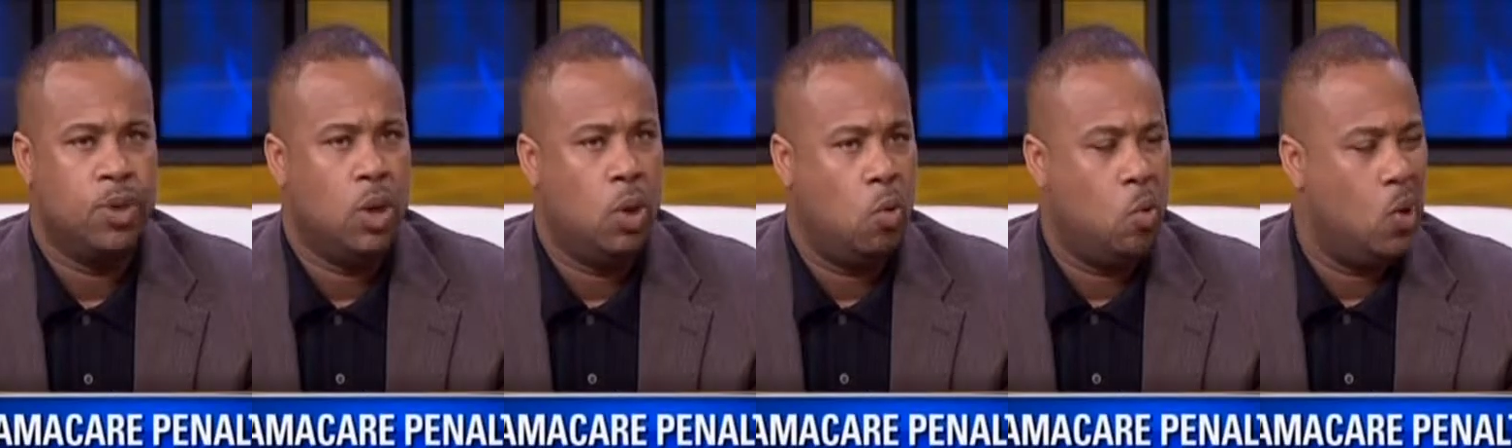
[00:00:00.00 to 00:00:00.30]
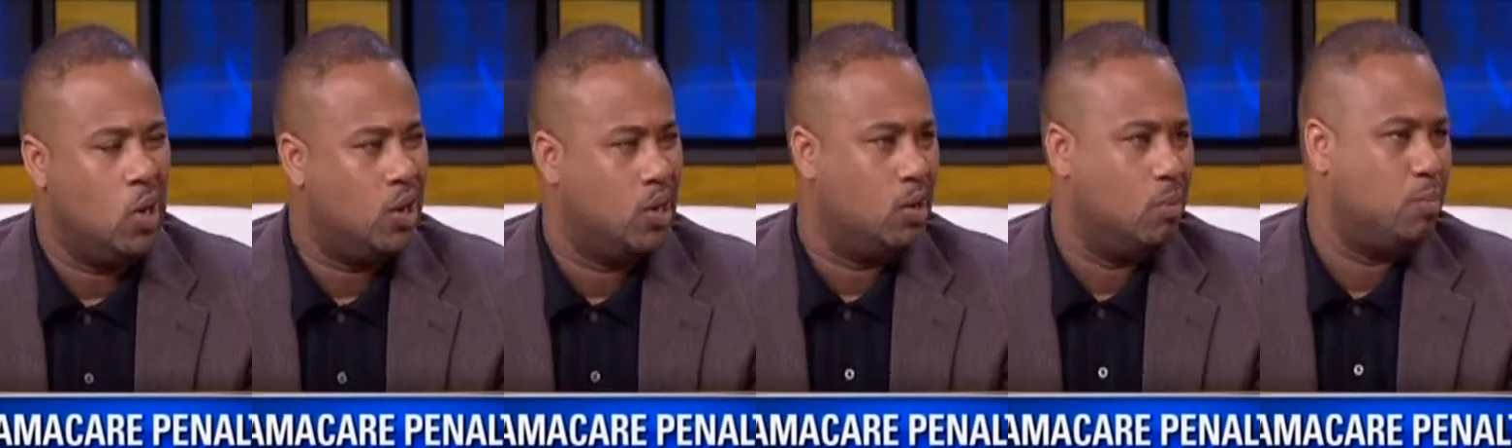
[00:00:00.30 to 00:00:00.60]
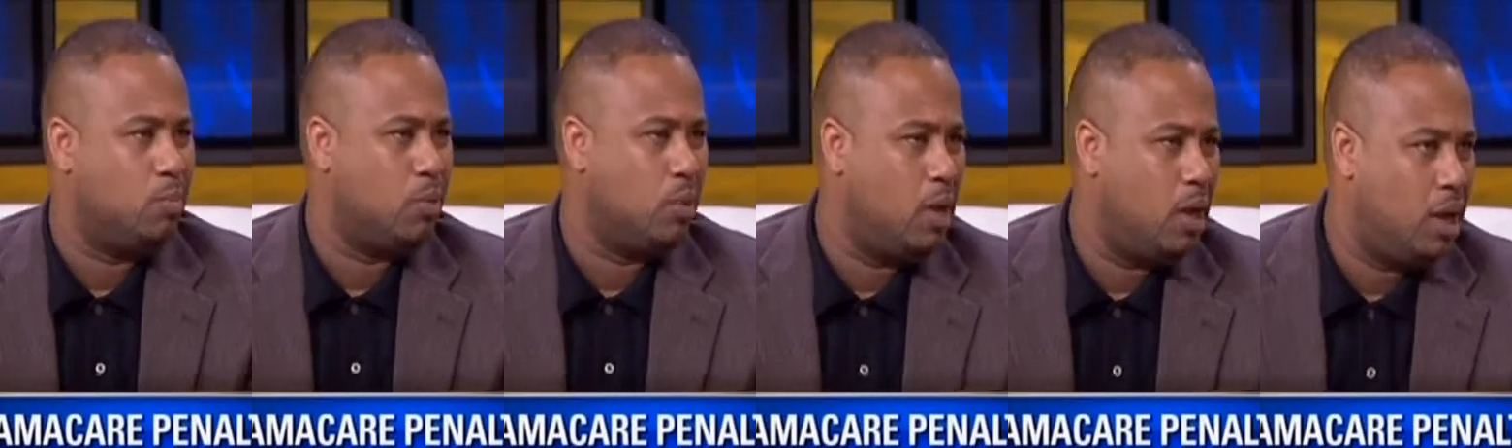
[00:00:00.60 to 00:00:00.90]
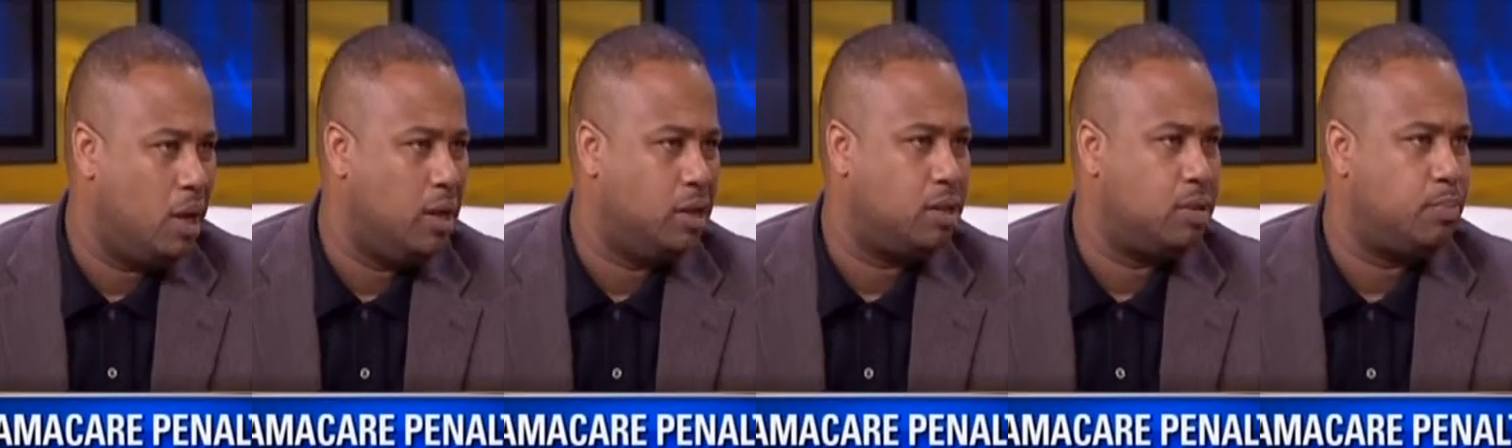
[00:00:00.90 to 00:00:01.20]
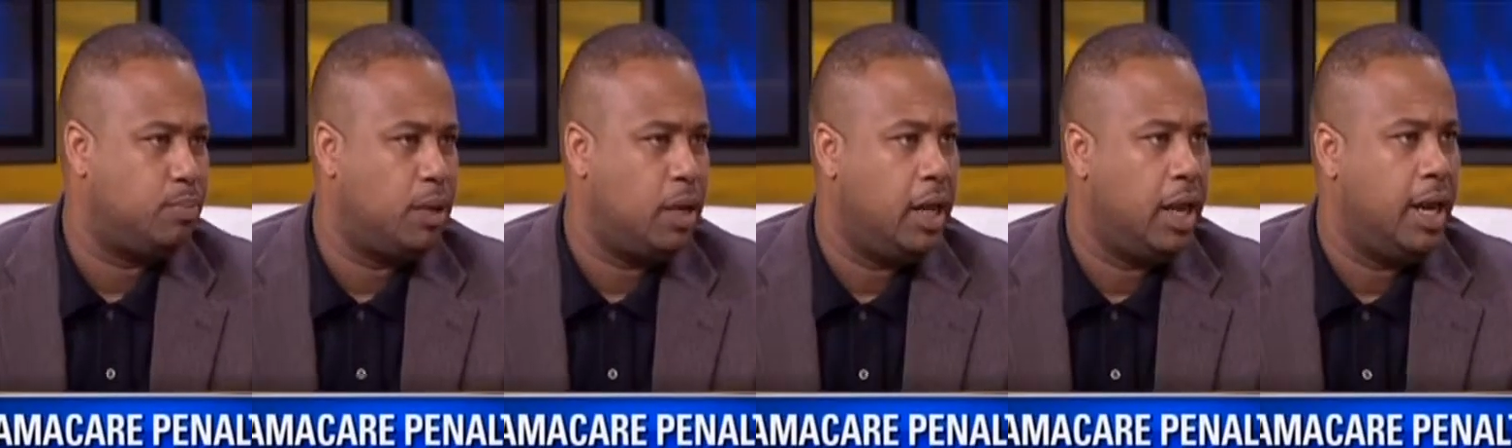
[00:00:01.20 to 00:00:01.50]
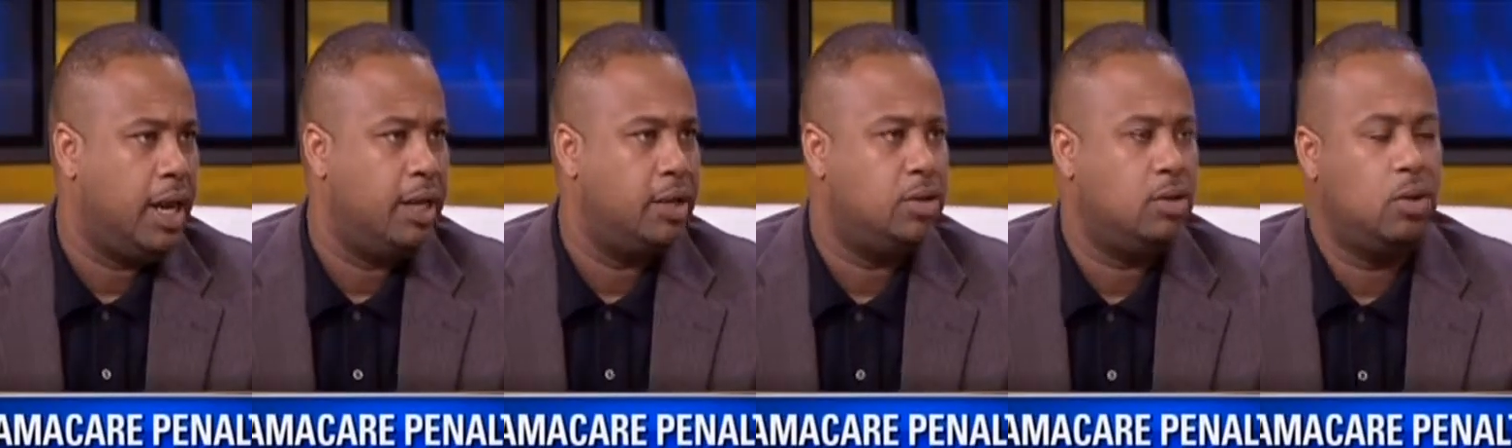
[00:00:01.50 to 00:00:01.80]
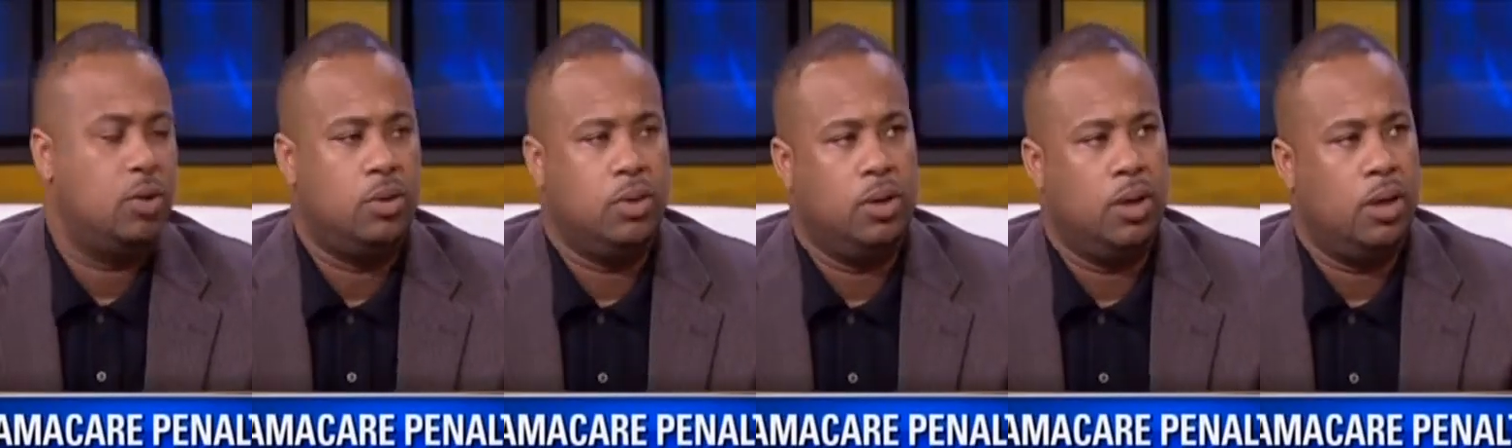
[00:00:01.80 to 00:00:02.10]
one of the bronze plans
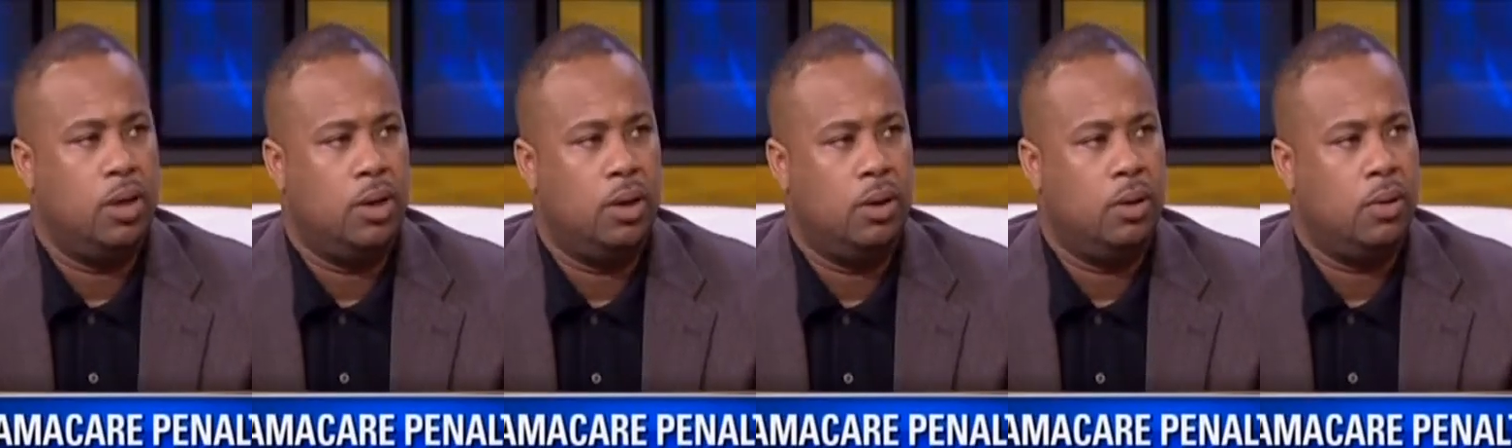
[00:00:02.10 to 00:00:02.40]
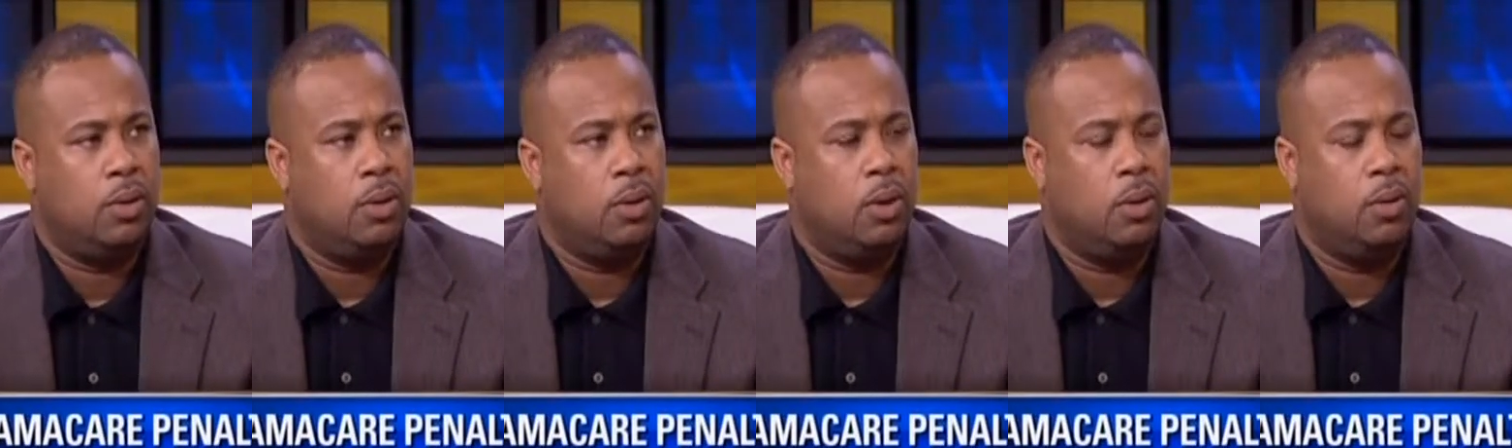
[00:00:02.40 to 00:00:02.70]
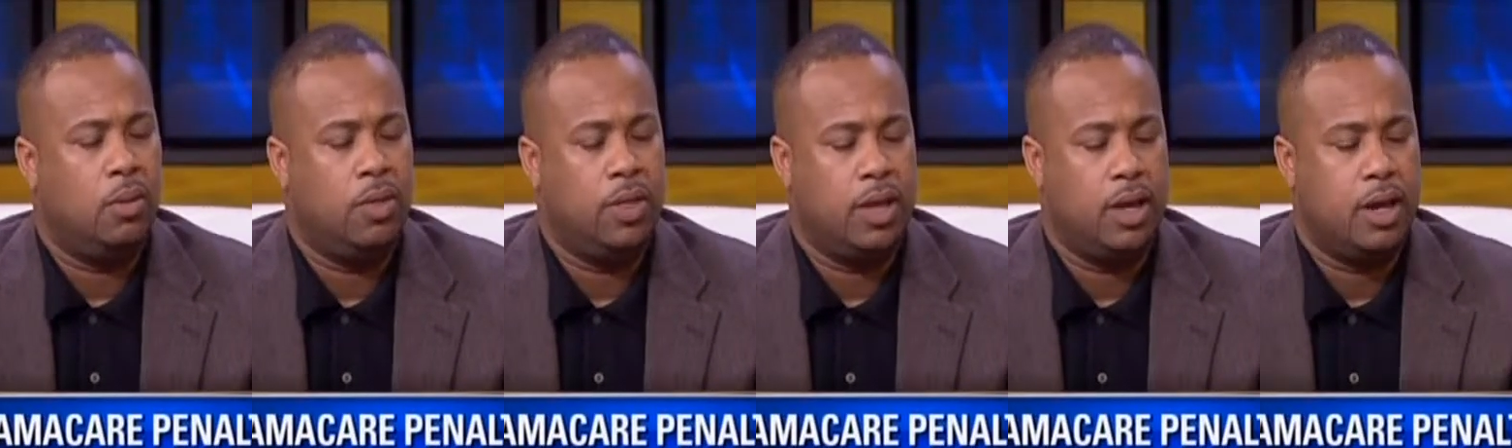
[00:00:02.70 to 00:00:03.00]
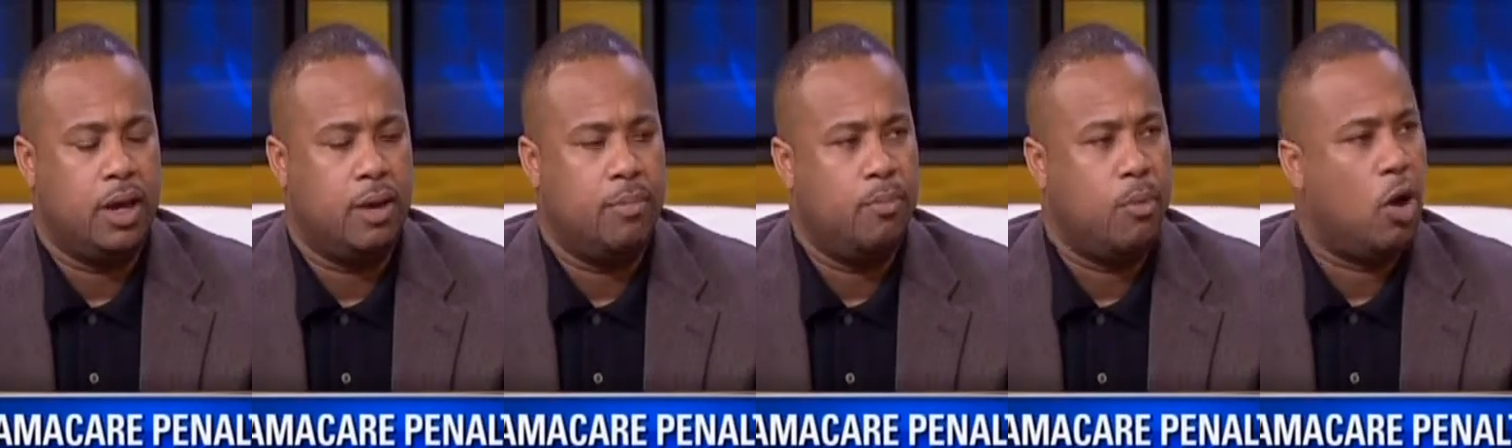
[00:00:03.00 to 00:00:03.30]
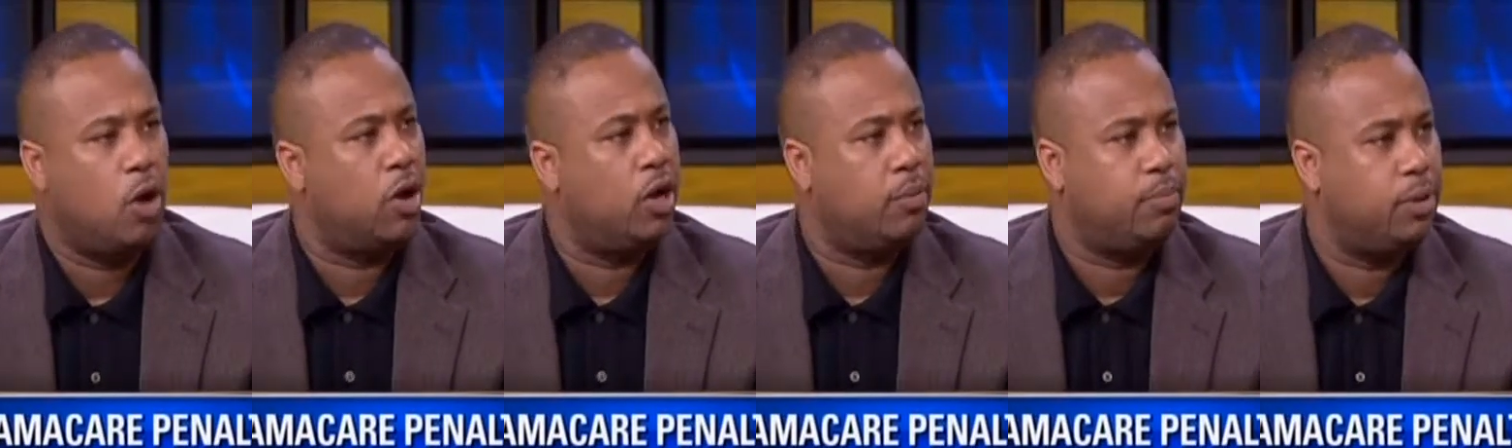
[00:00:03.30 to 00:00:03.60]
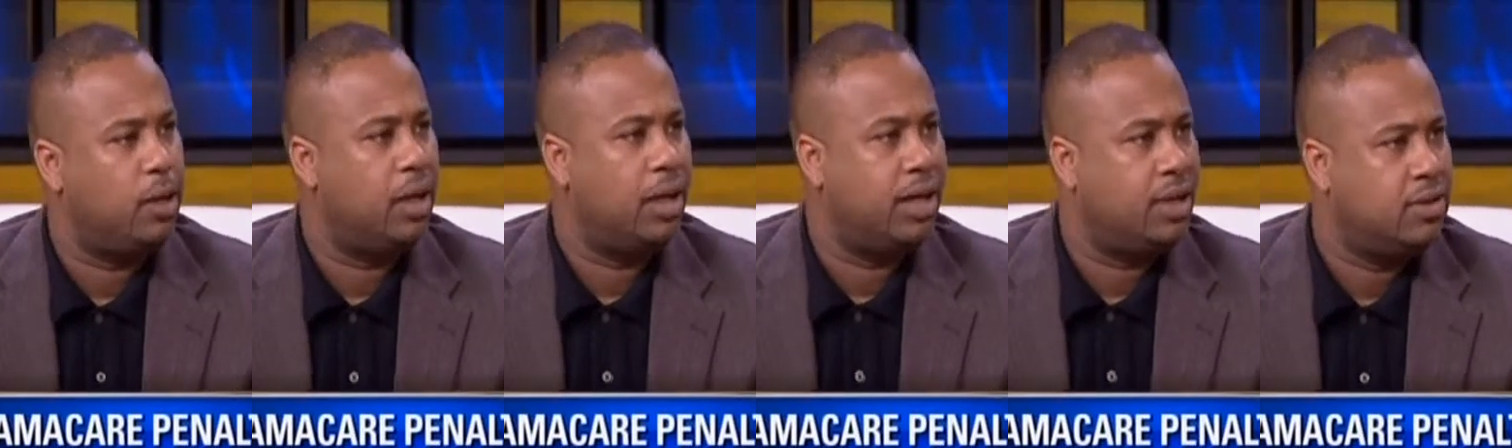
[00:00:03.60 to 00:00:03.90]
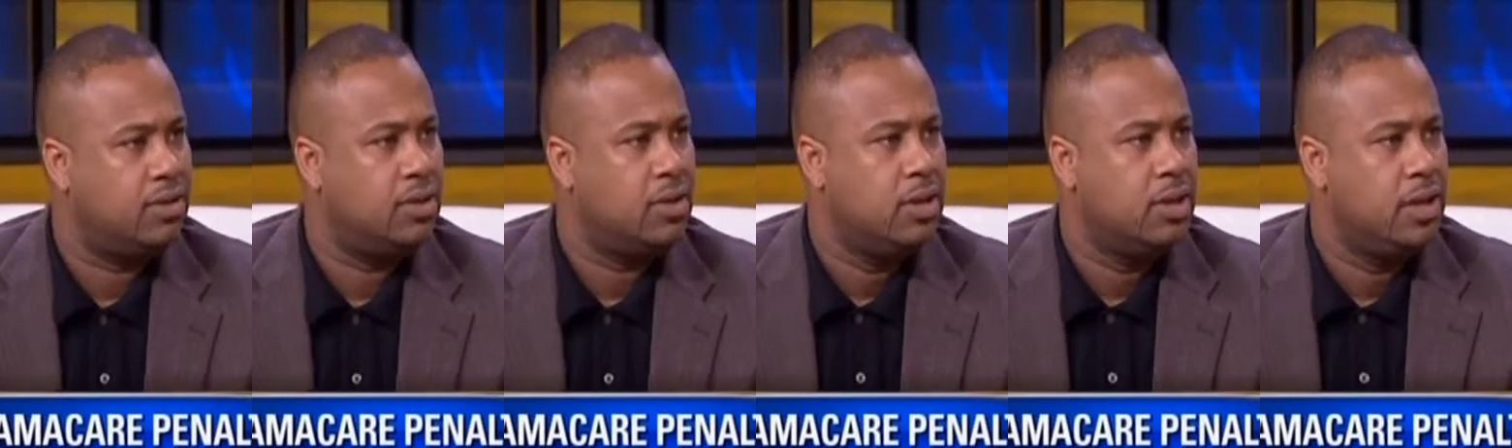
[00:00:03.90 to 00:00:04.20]
on the
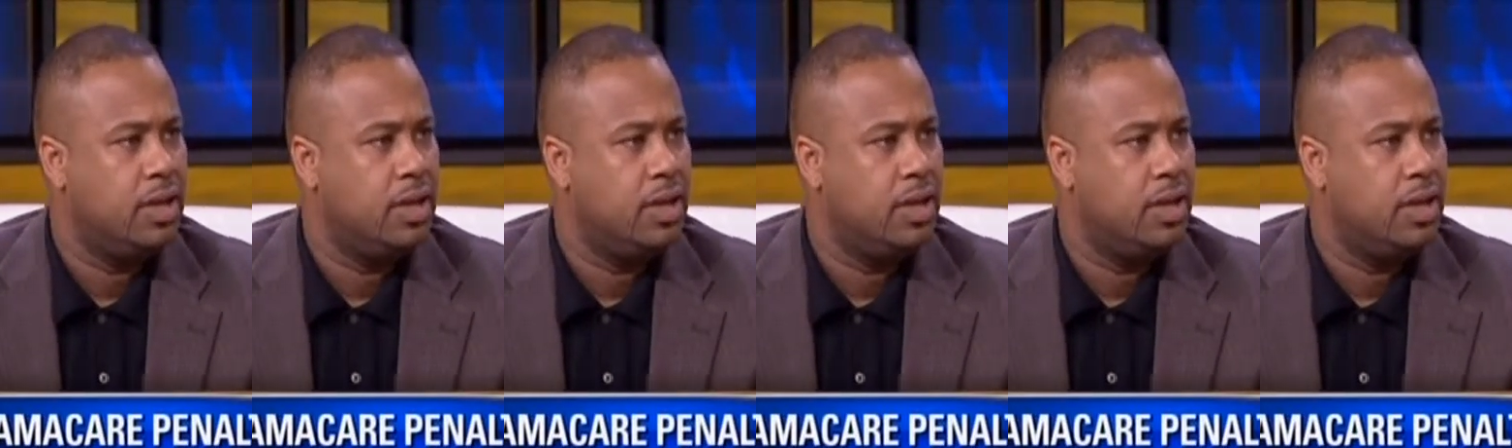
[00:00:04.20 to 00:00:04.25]
marketplace,